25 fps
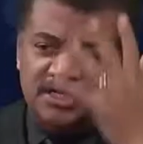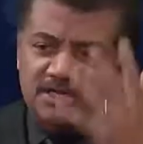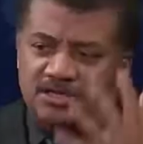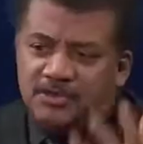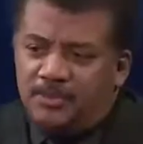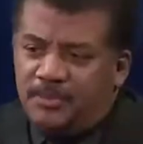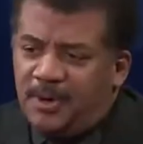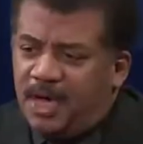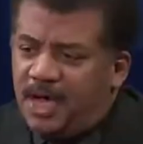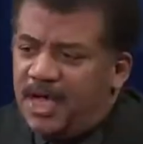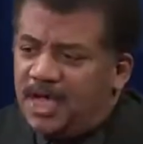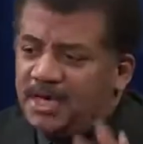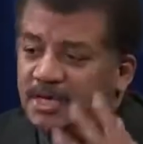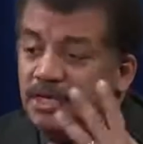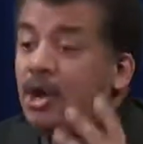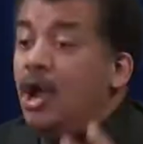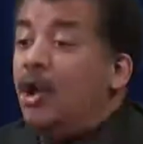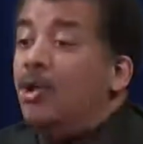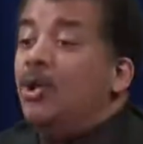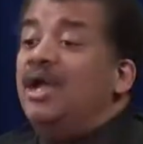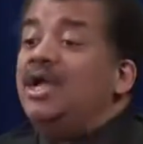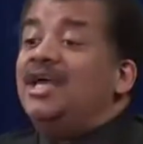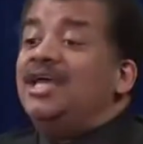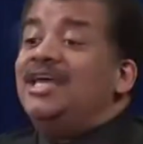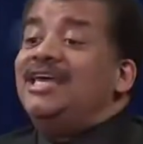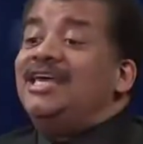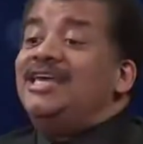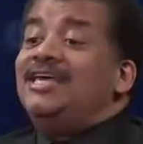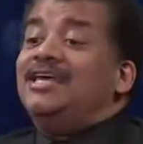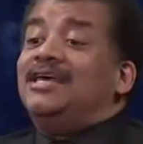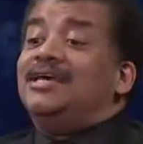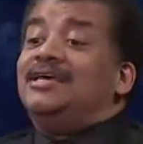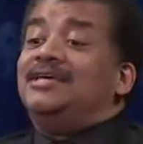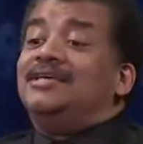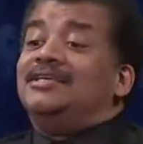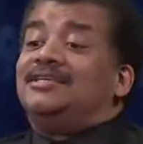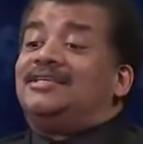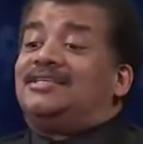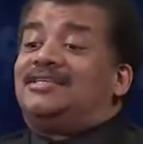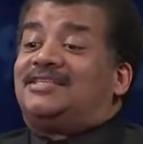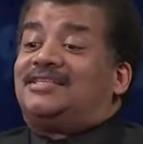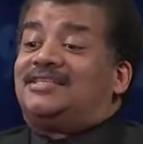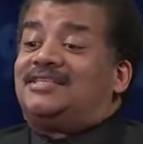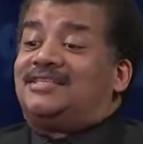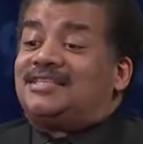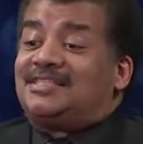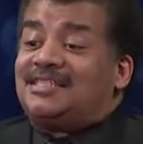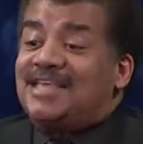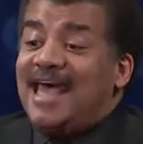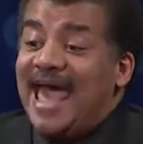in your mind? No, he
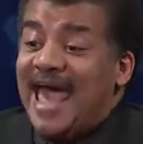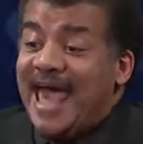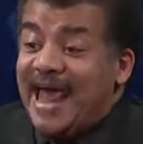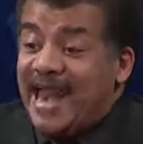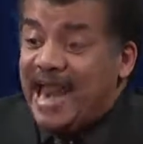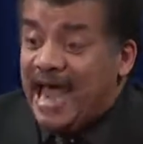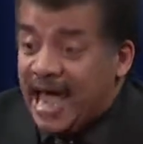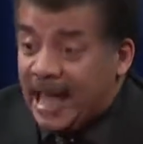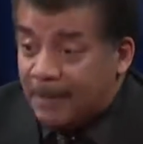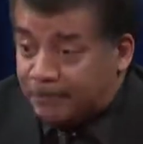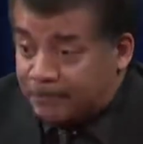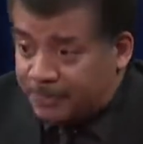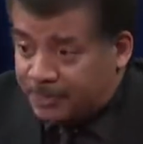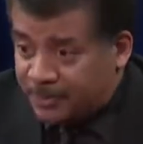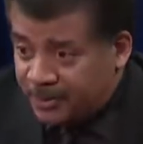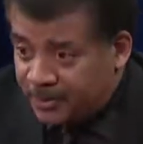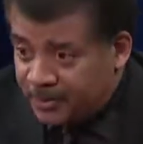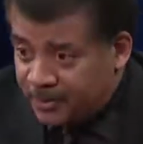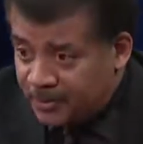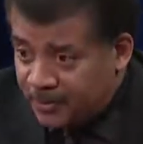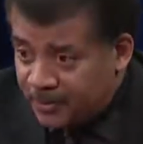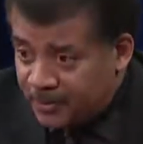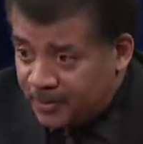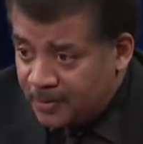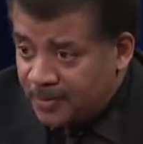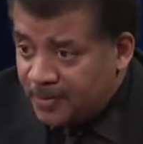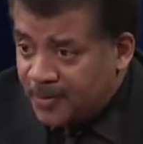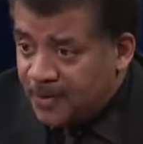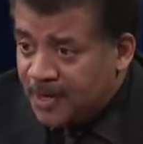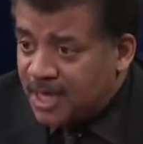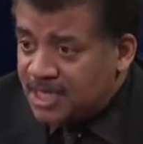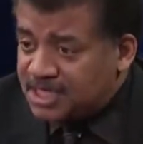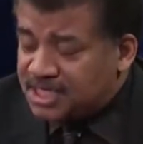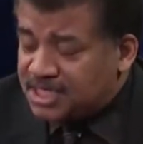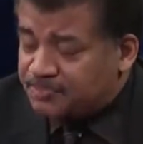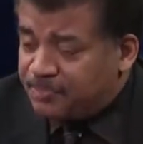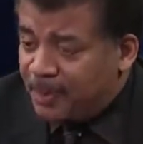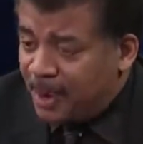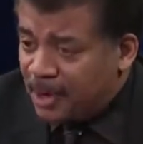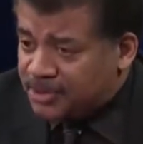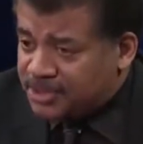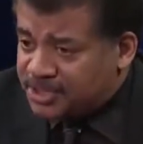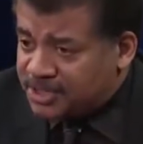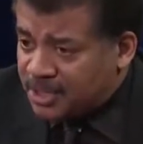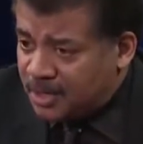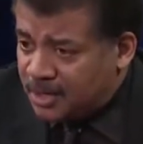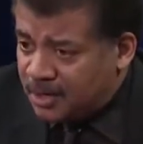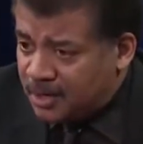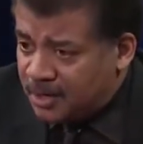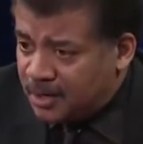sat up and spoke
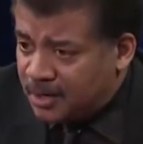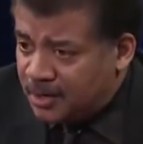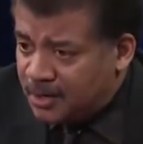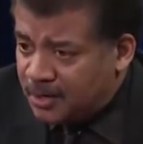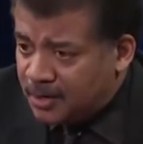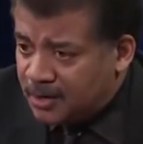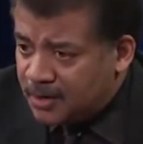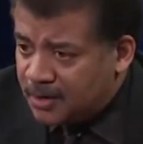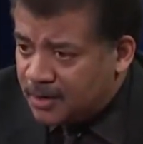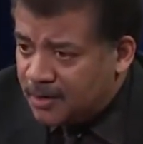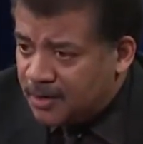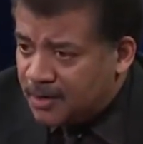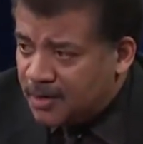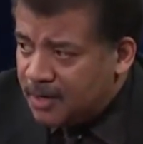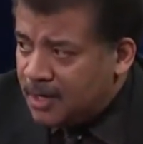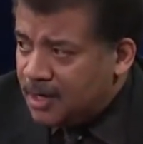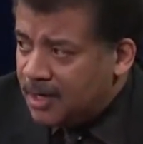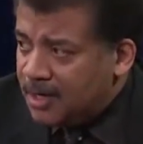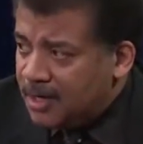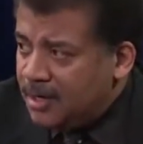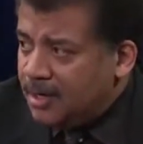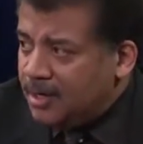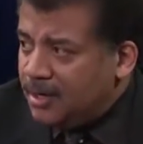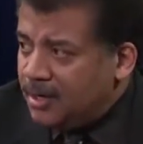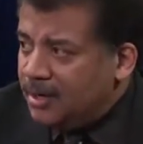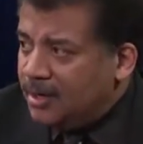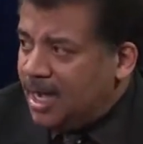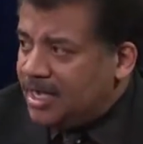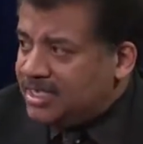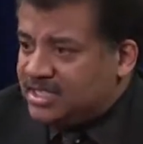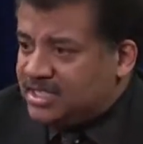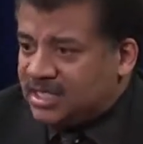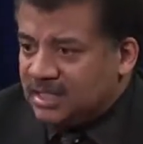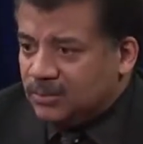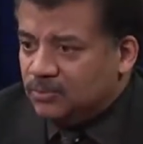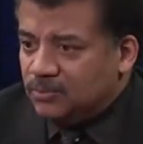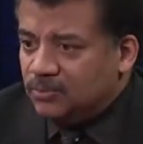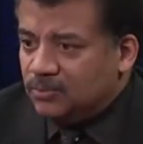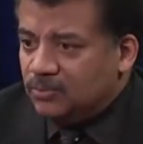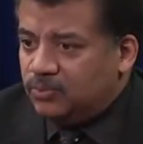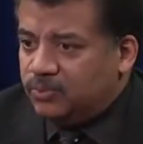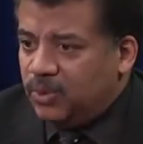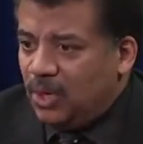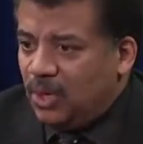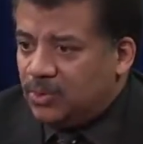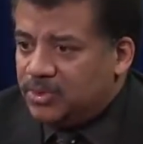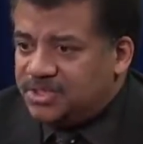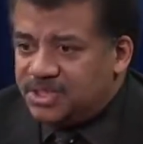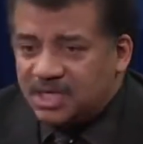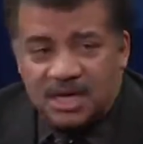to her. I said,
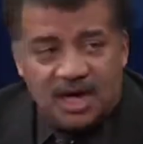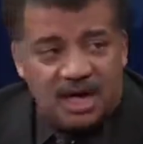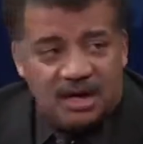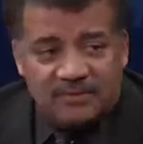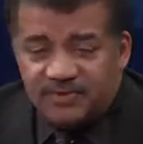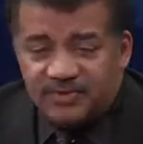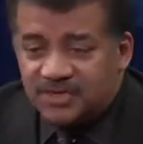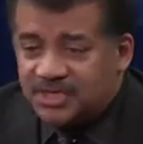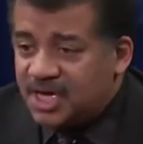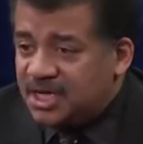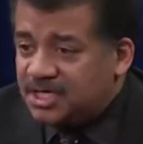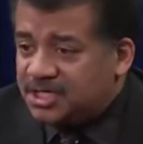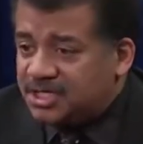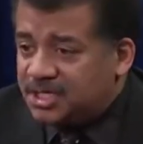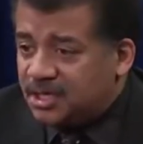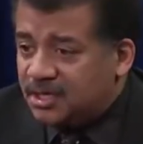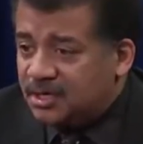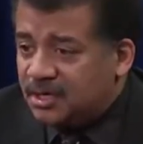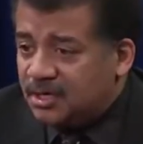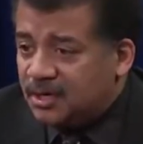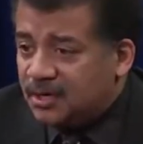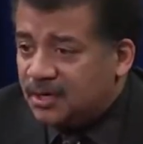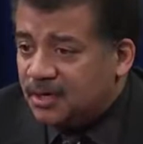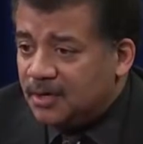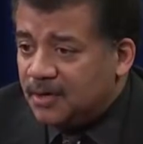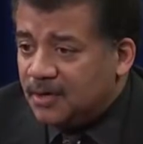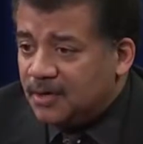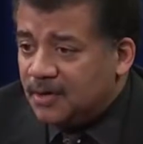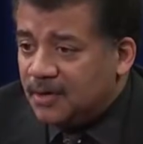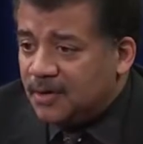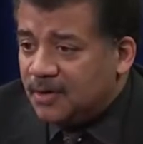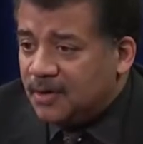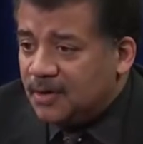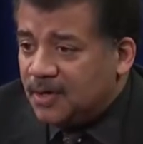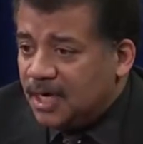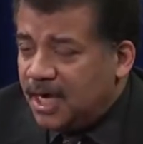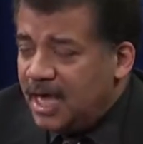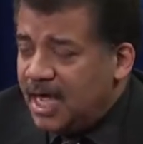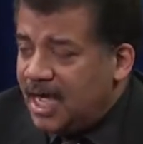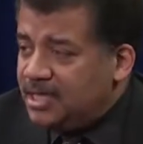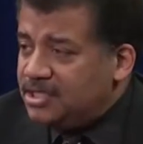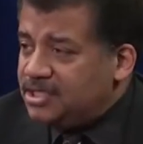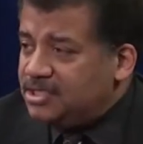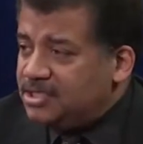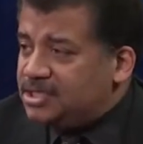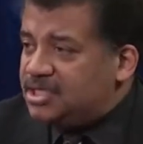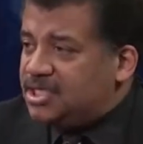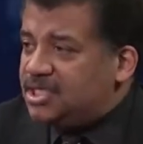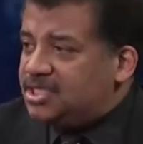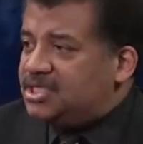what was the conversation?
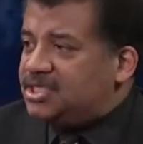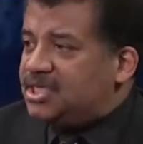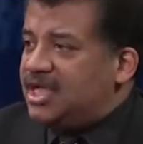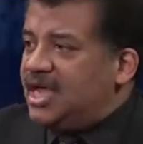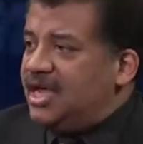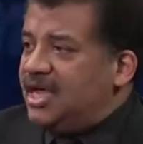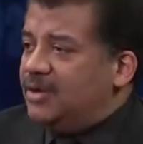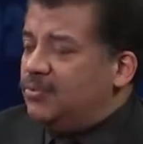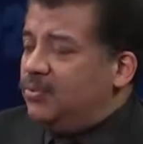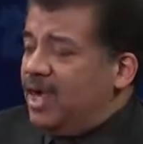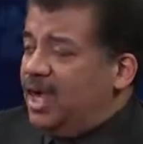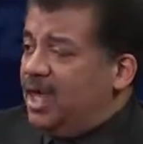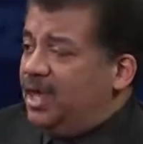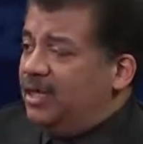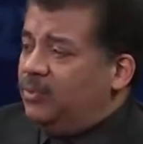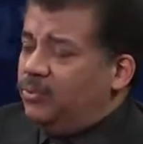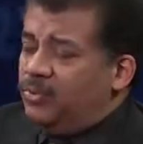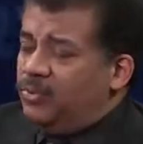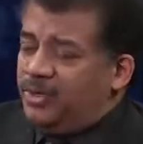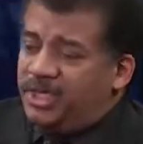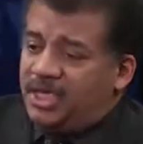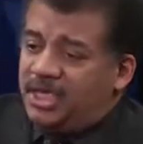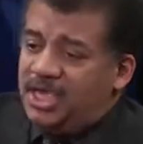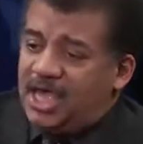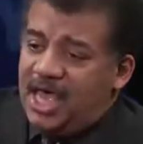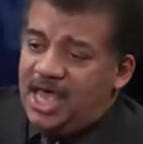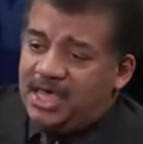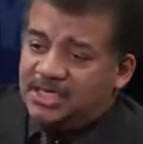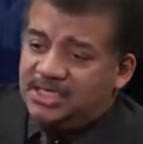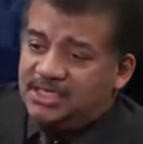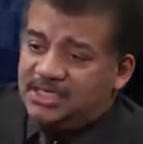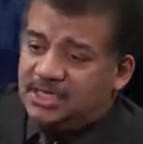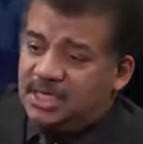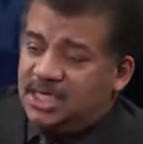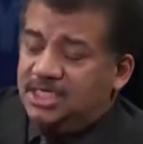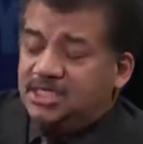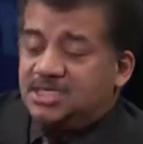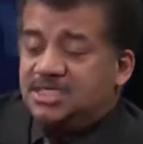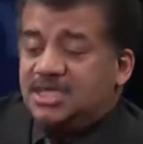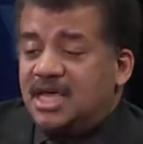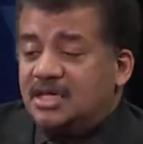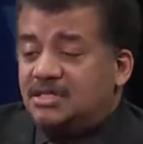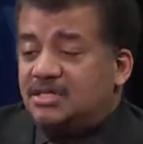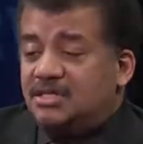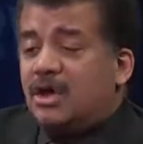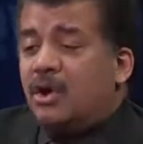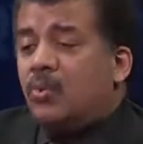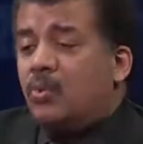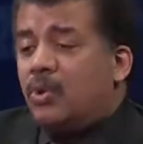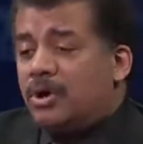And she said, well, he said,
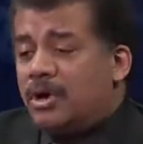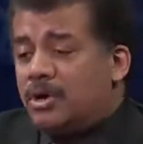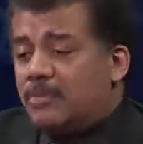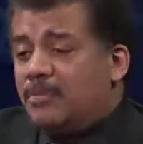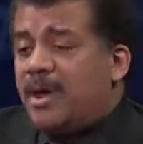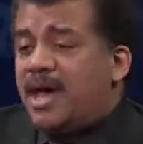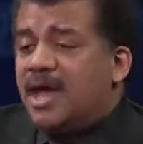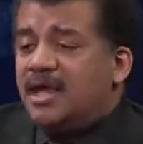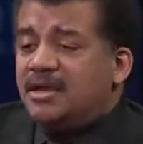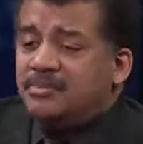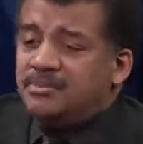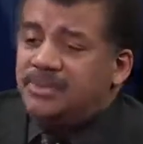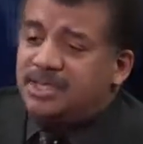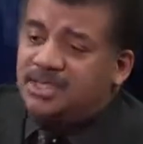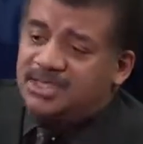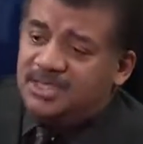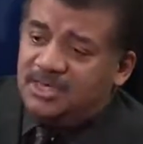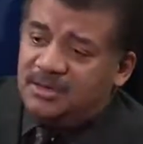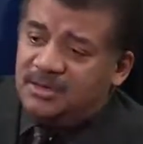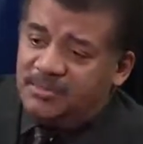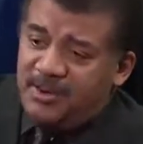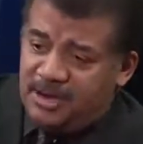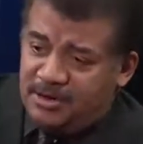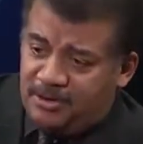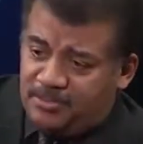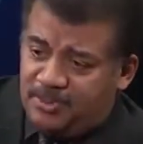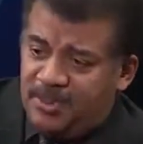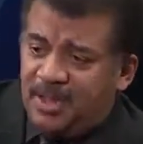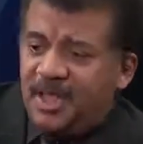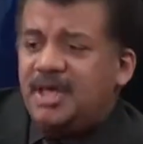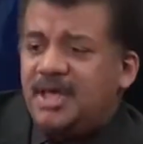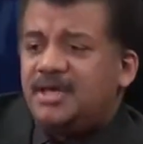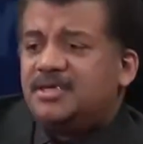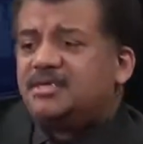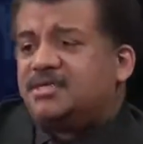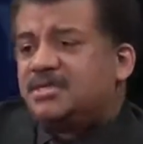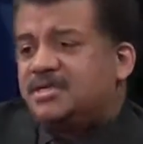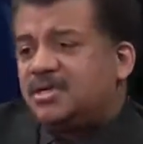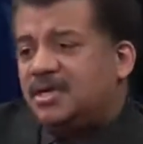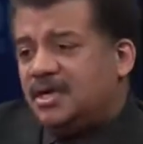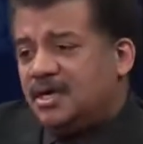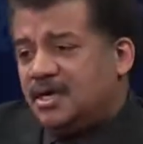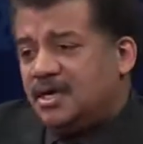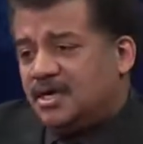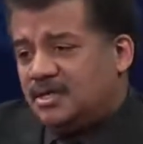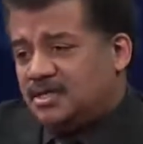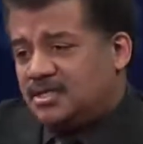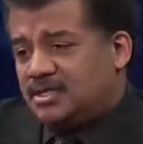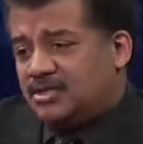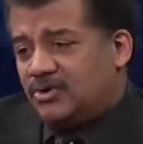don't worry about him. He's in a better place,
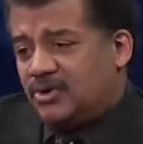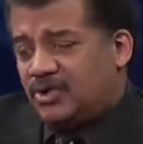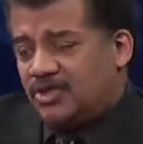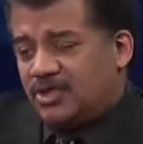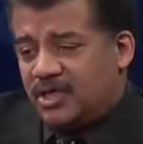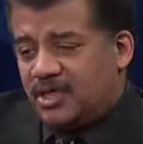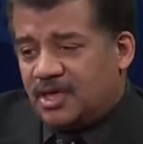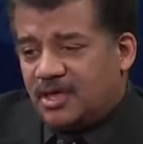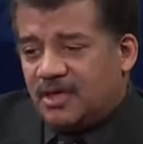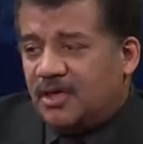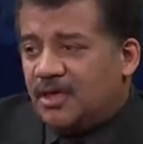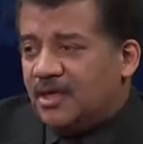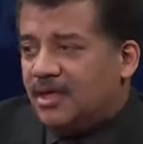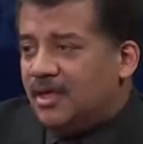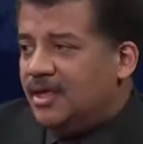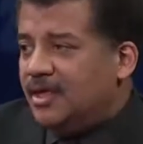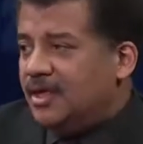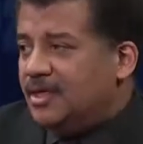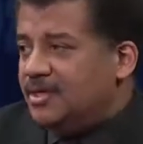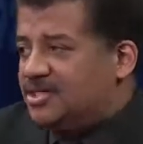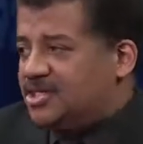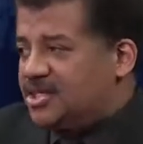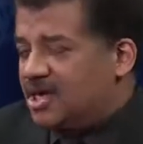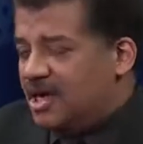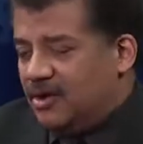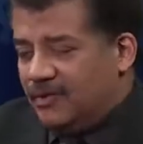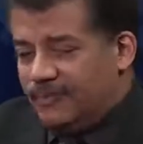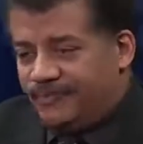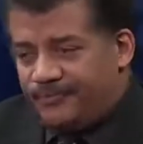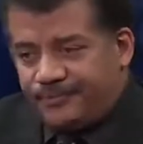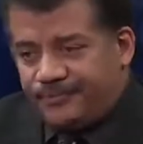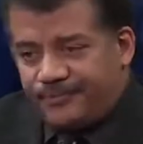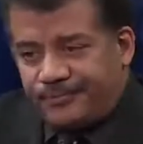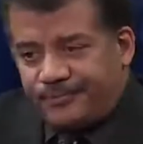this sort of thing. So